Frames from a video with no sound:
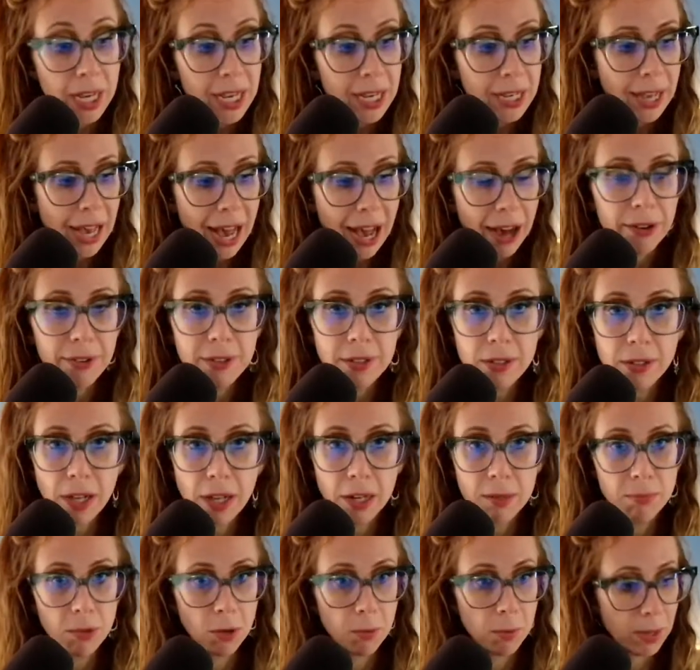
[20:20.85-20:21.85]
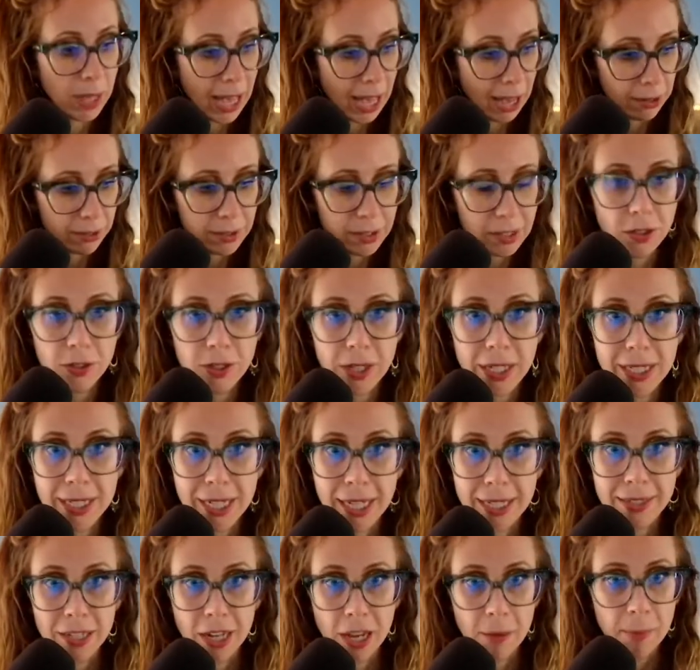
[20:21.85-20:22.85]
How does it look on mobile? How does it look on
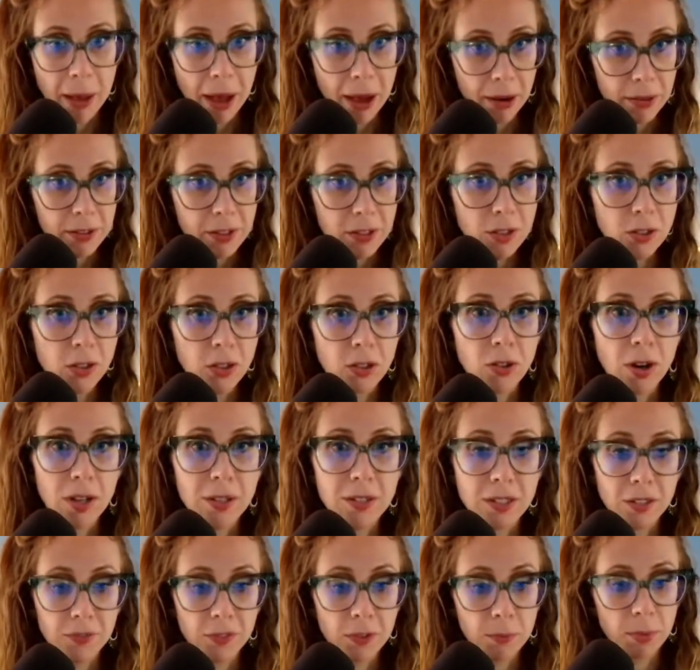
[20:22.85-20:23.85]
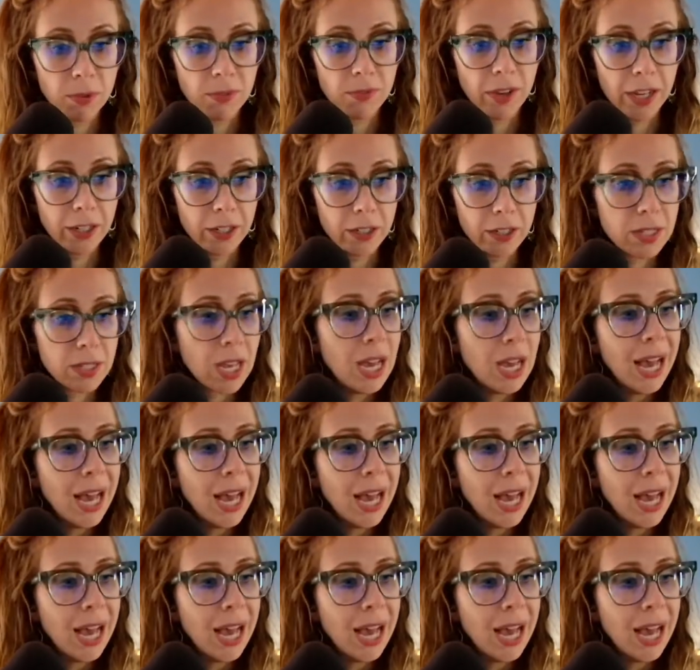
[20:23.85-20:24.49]
desktop? How does it look across different providers?